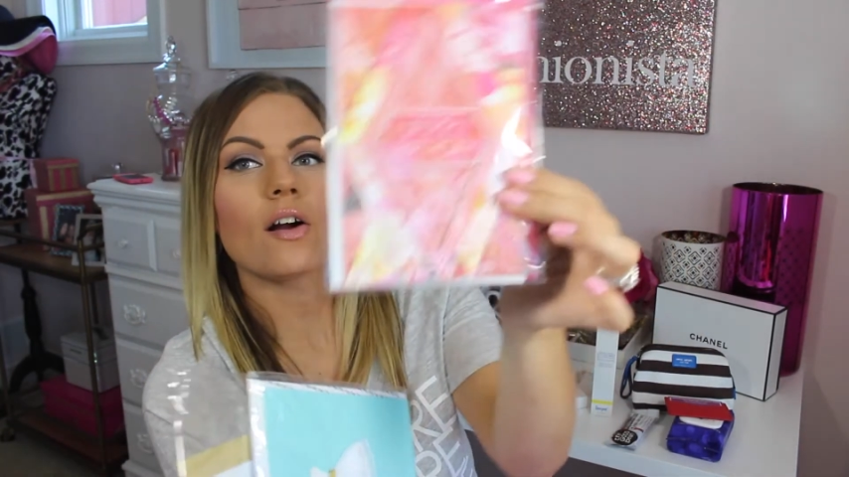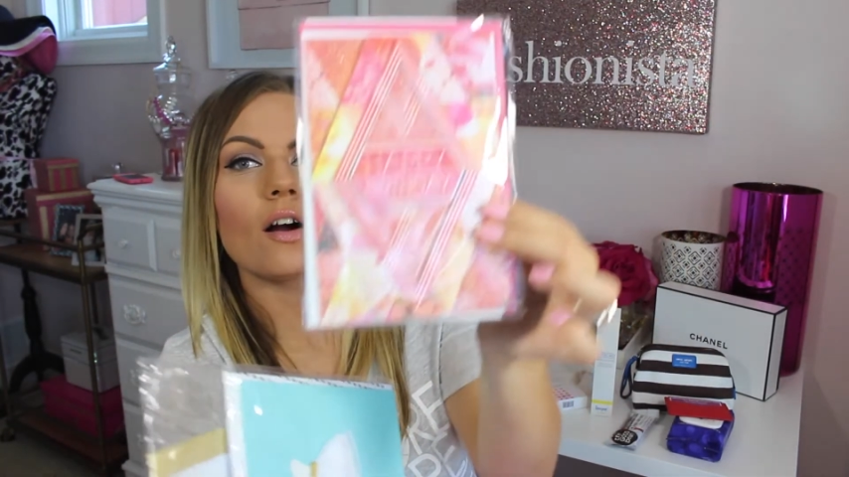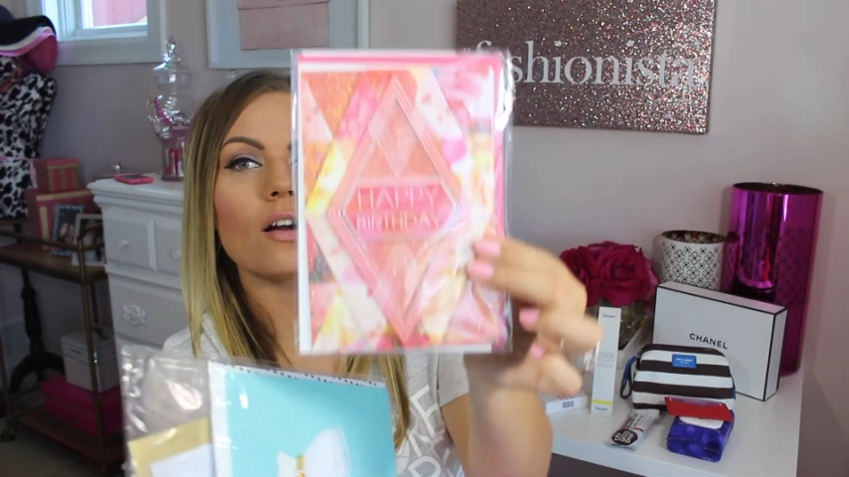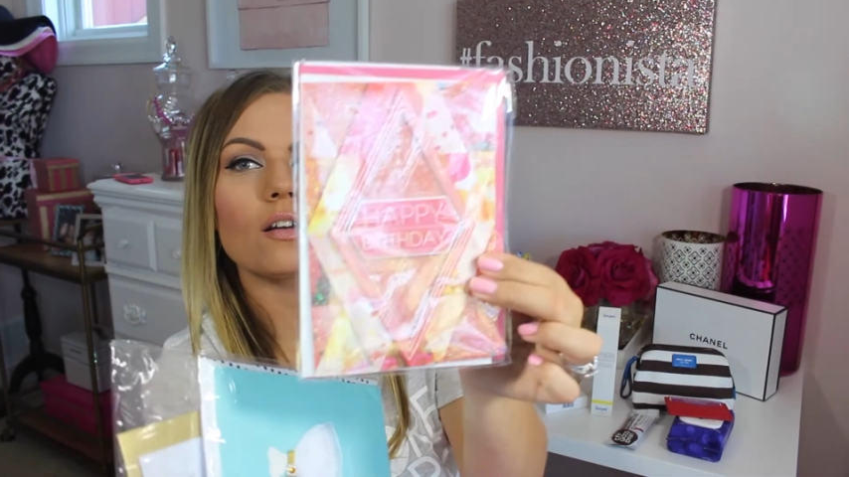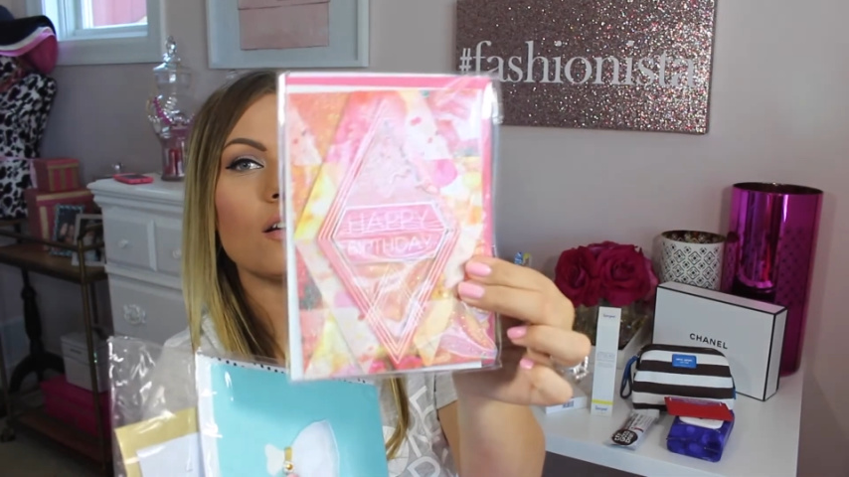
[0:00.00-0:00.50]

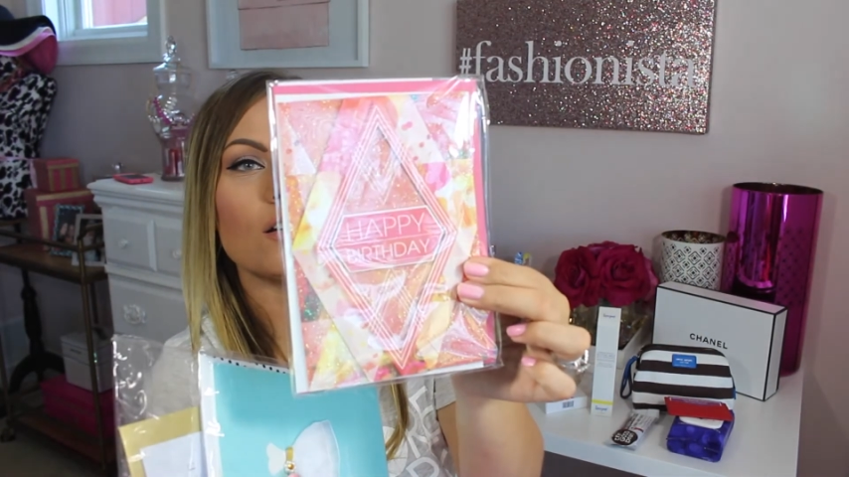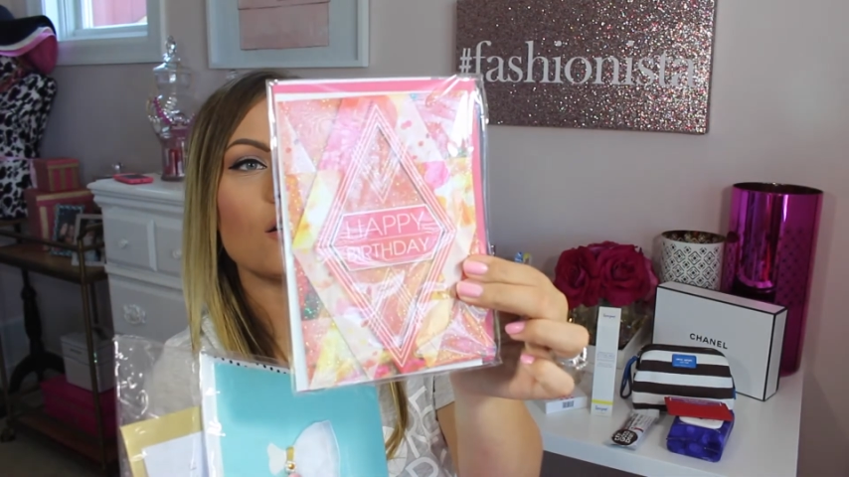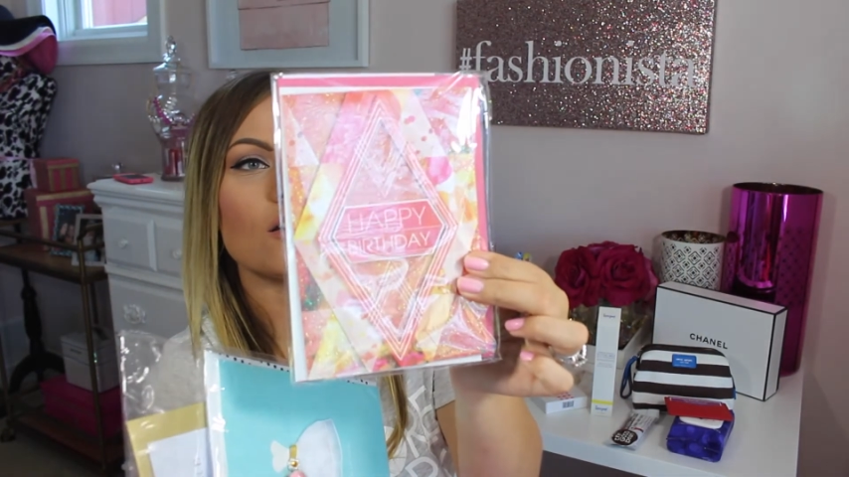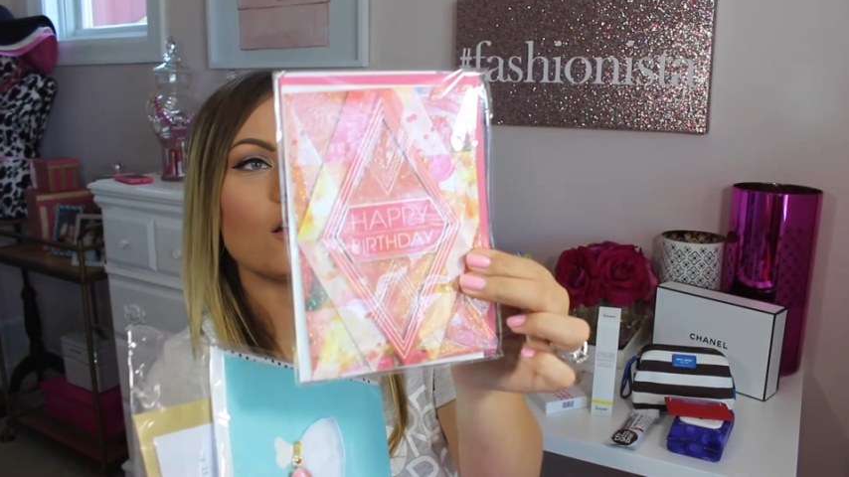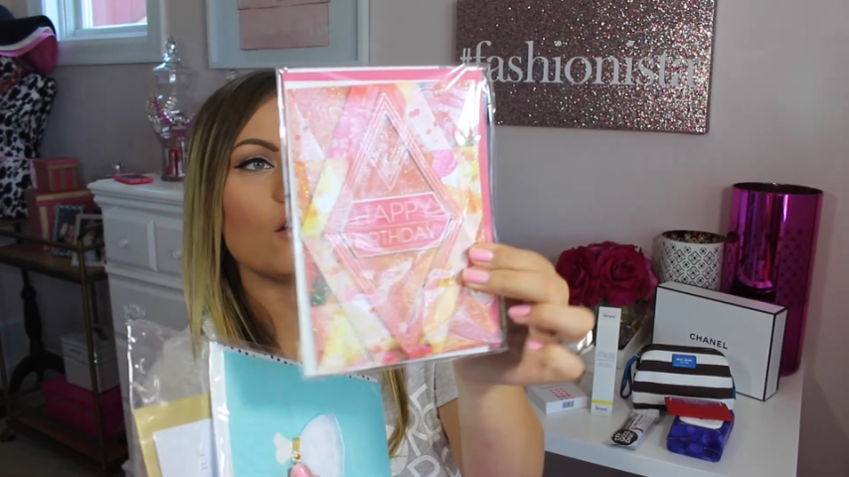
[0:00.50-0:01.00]
card.
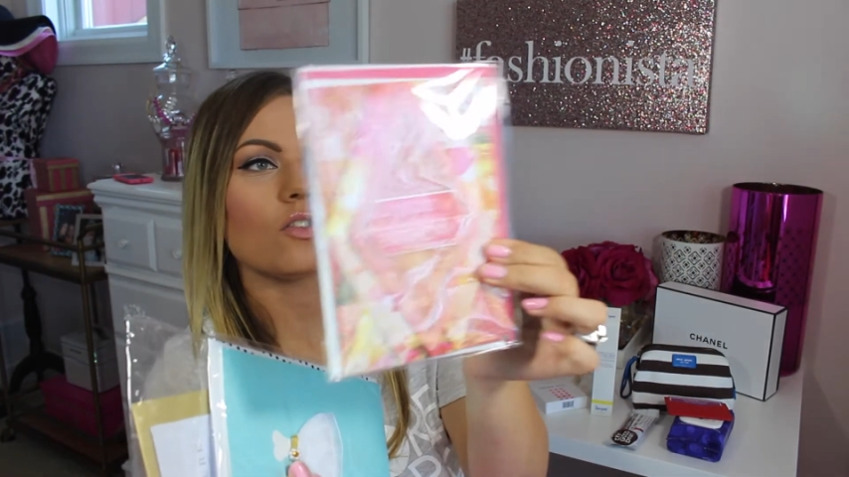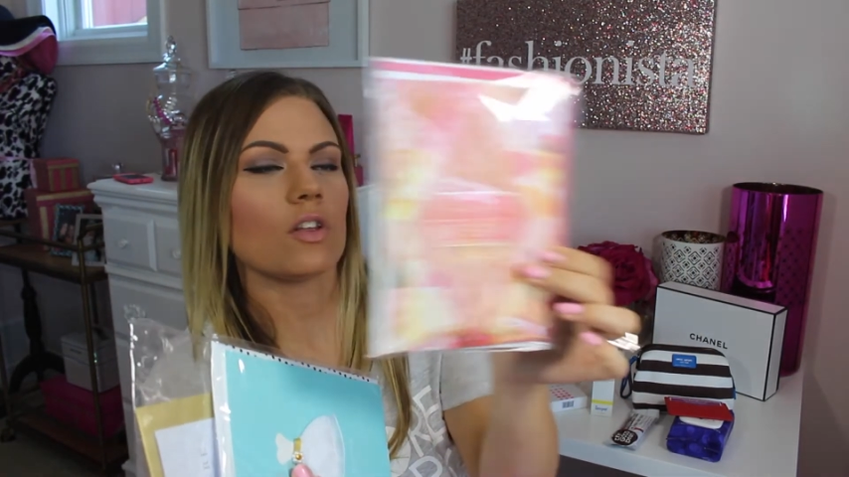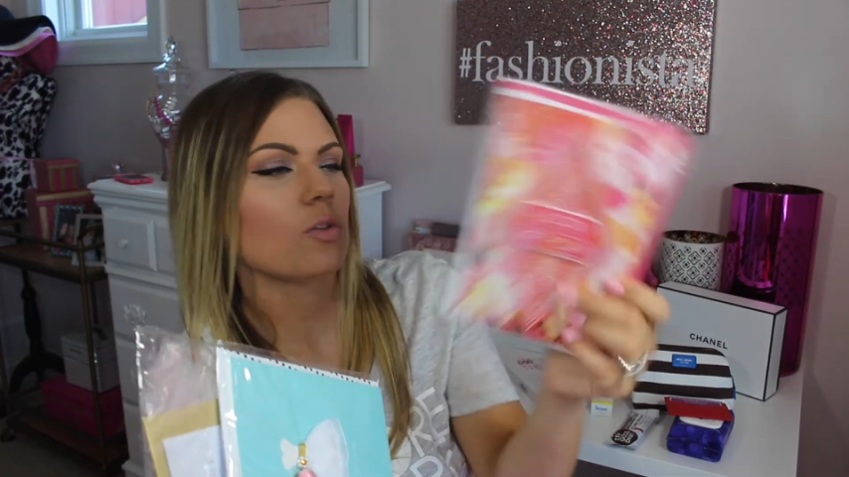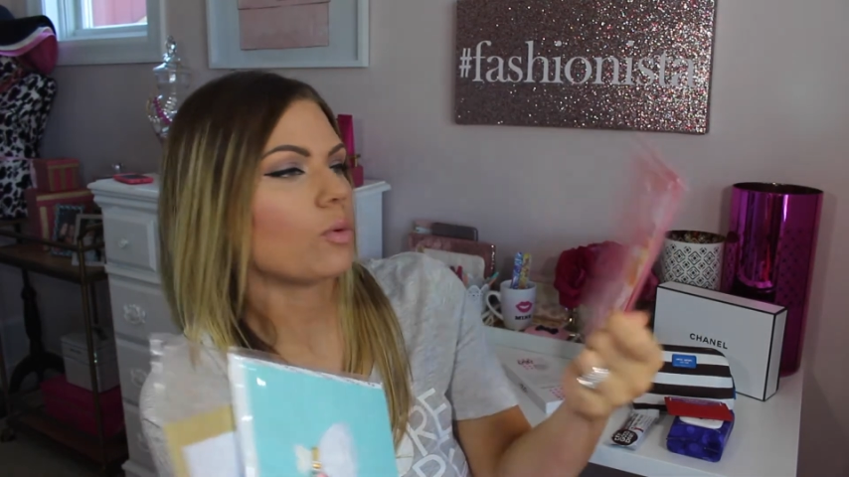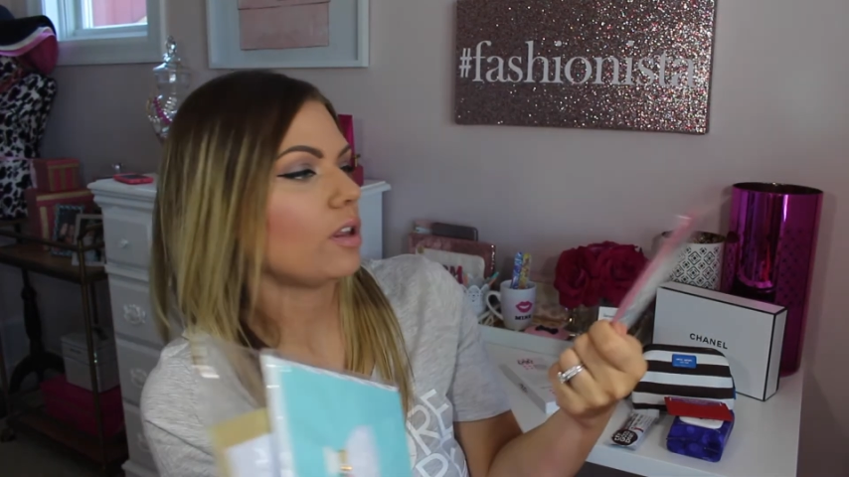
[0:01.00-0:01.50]

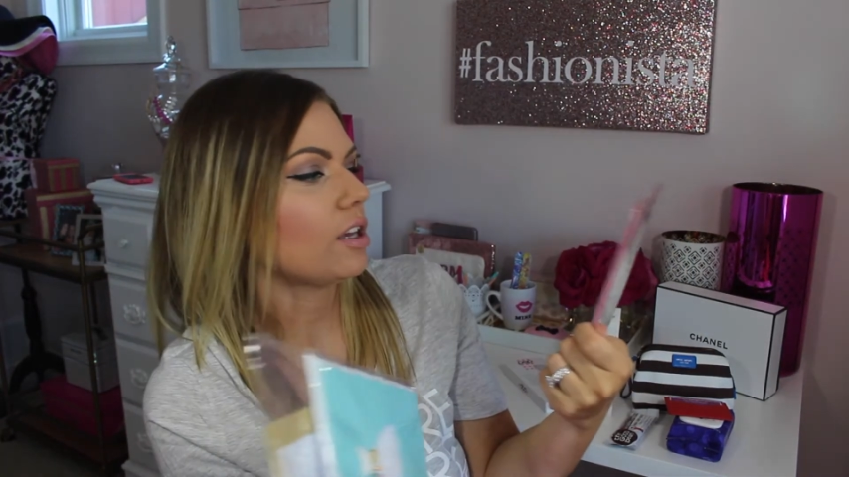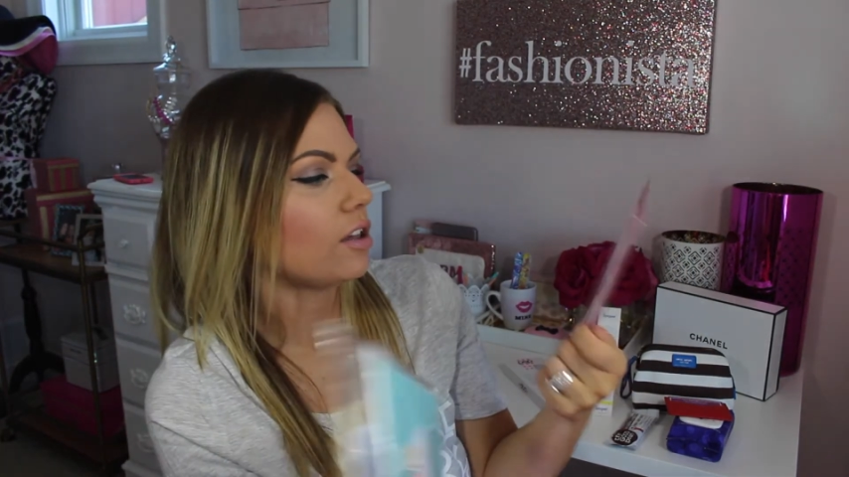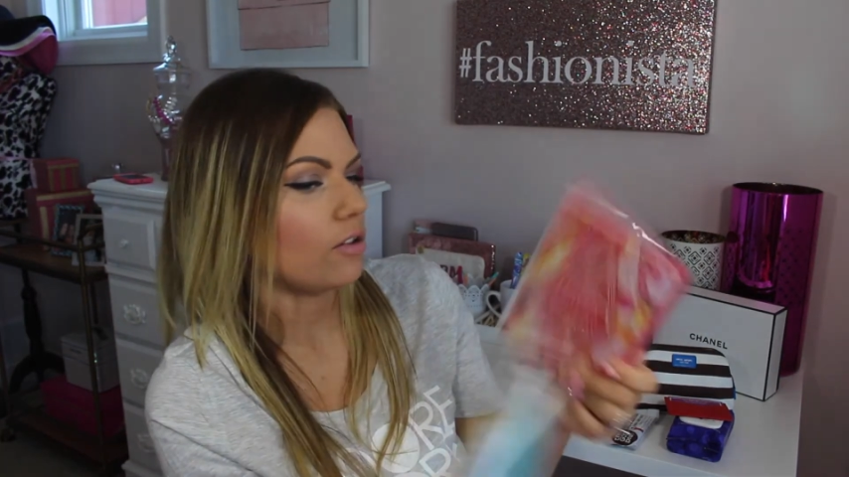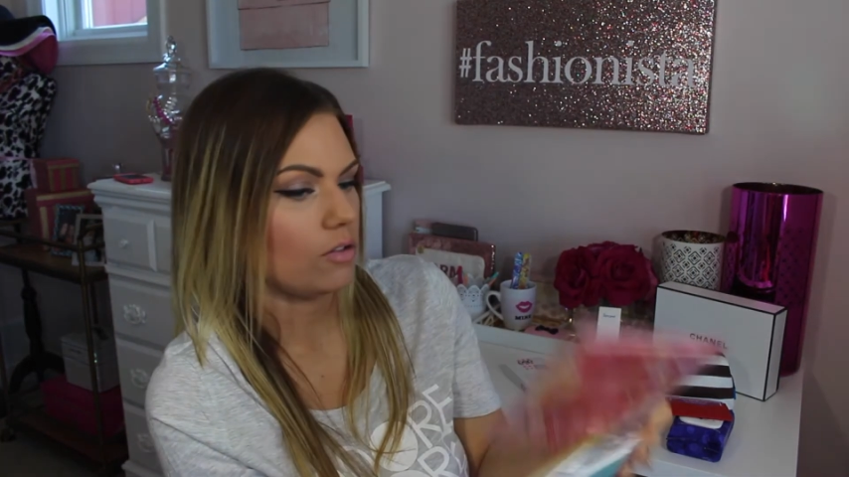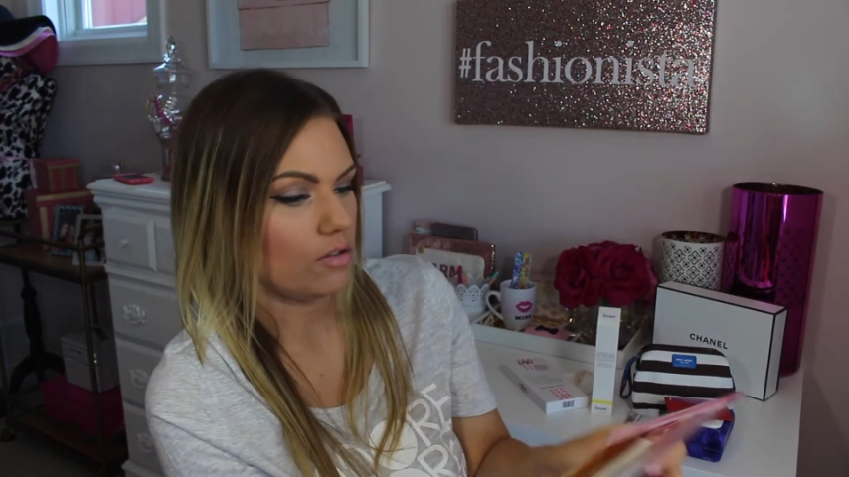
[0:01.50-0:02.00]
So it's really
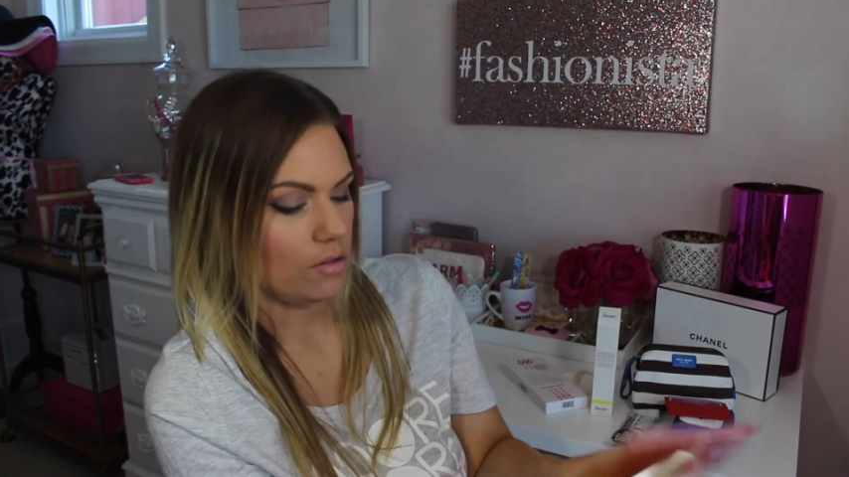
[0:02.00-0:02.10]
cute.